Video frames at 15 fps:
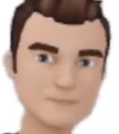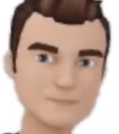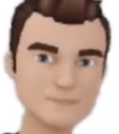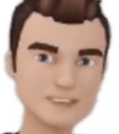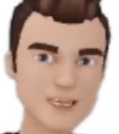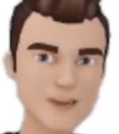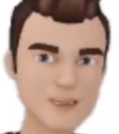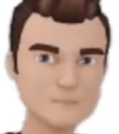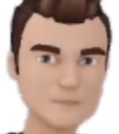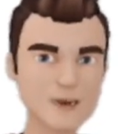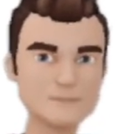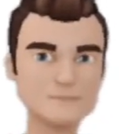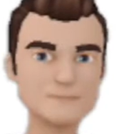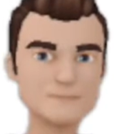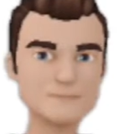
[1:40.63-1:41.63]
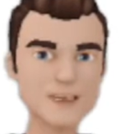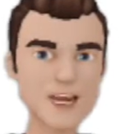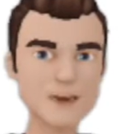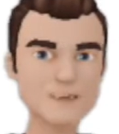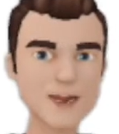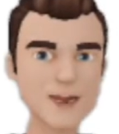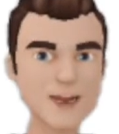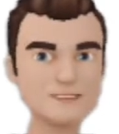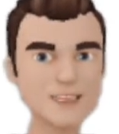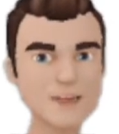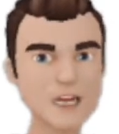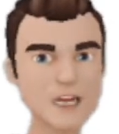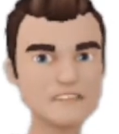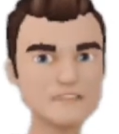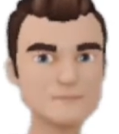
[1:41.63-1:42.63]
So then that means that
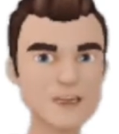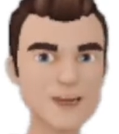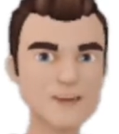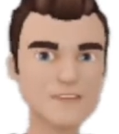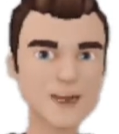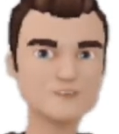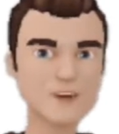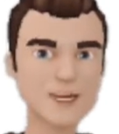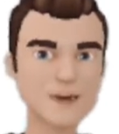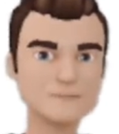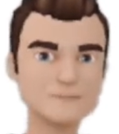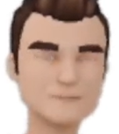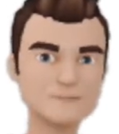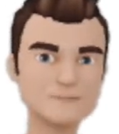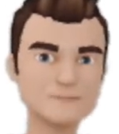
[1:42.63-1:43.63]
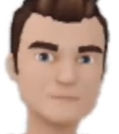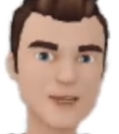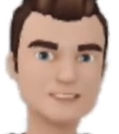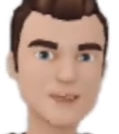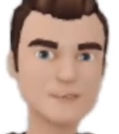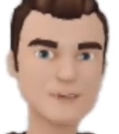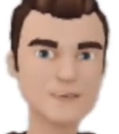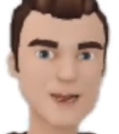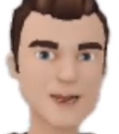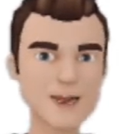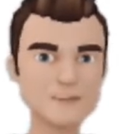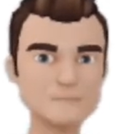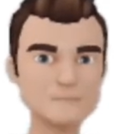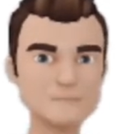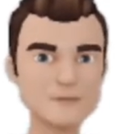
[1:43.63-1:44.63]
our formula is
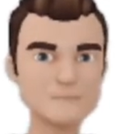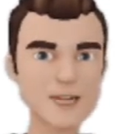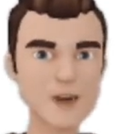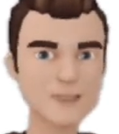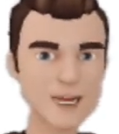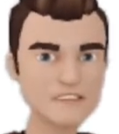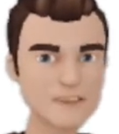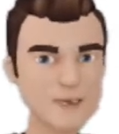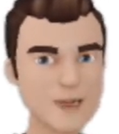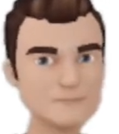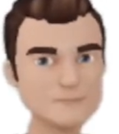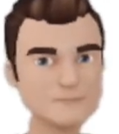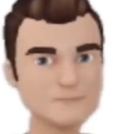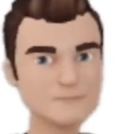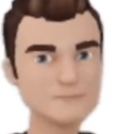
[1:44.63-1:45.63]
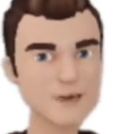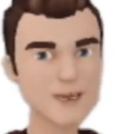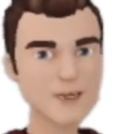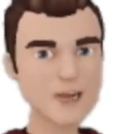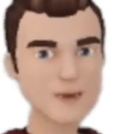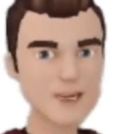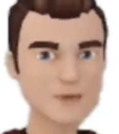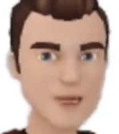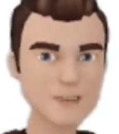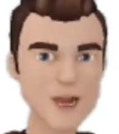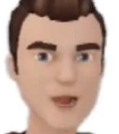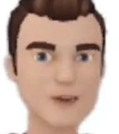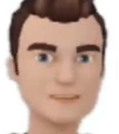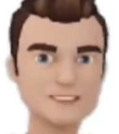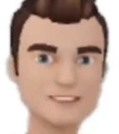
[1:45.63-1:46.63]
D, I. Dependent
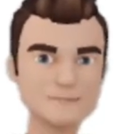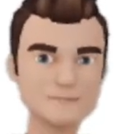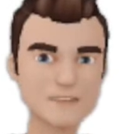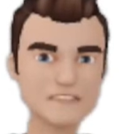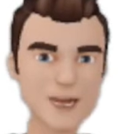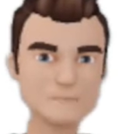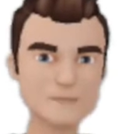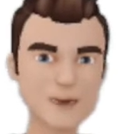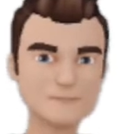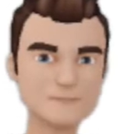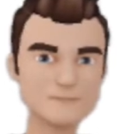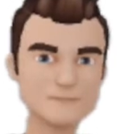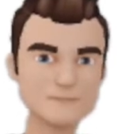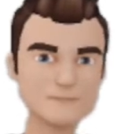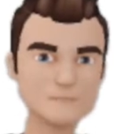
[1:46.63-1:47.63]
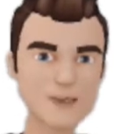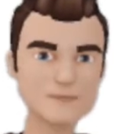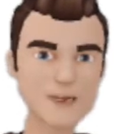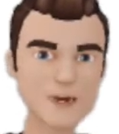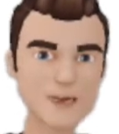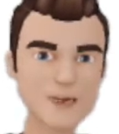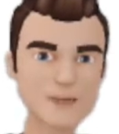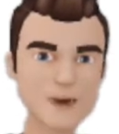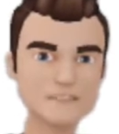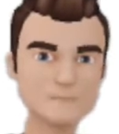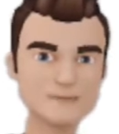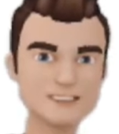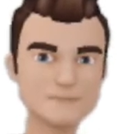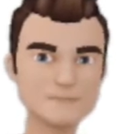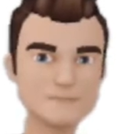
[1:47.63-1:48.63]
clause, comma, independent
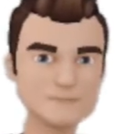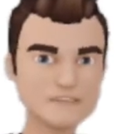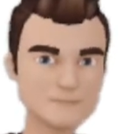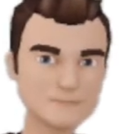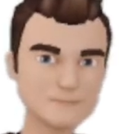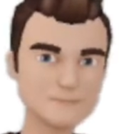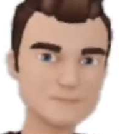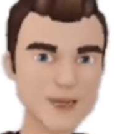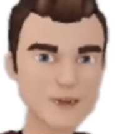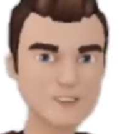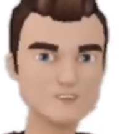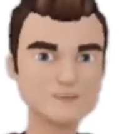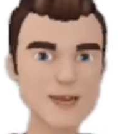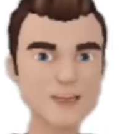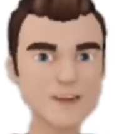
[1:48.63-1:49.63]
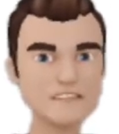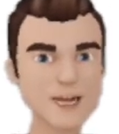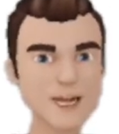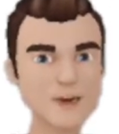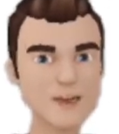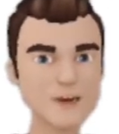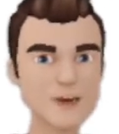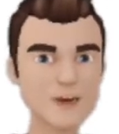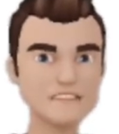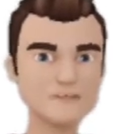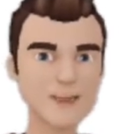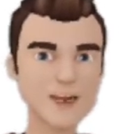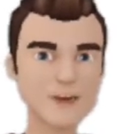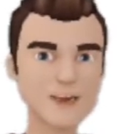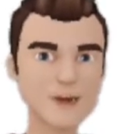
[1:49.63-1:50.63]
clause. Example, we have after the
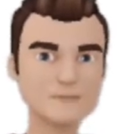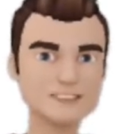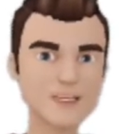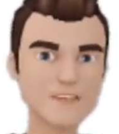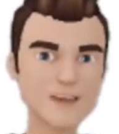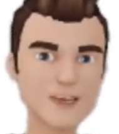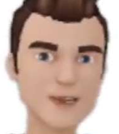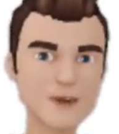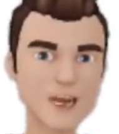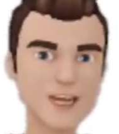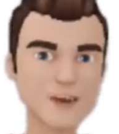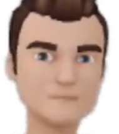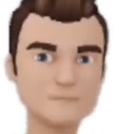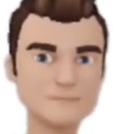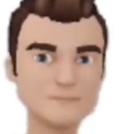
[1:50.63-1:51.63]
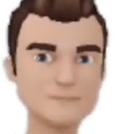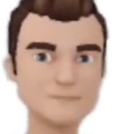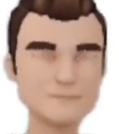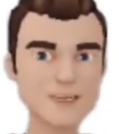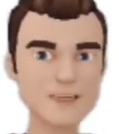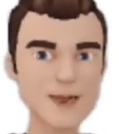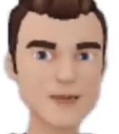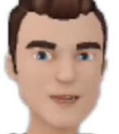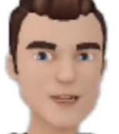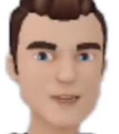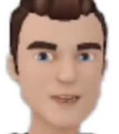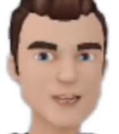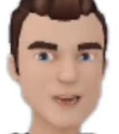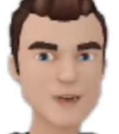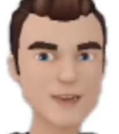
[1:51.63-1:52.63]
tornado destroyed the town, many
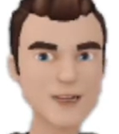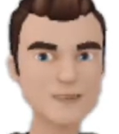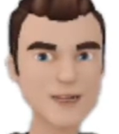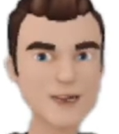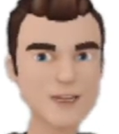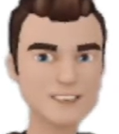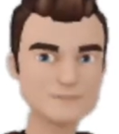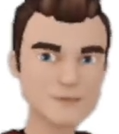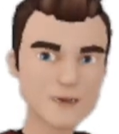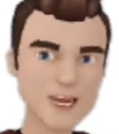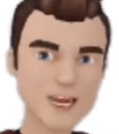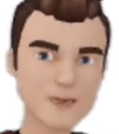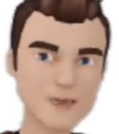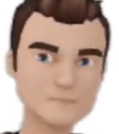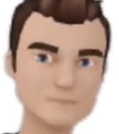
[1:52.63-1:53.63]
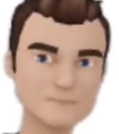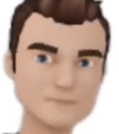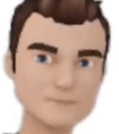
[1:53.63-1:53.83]
people donated to charity.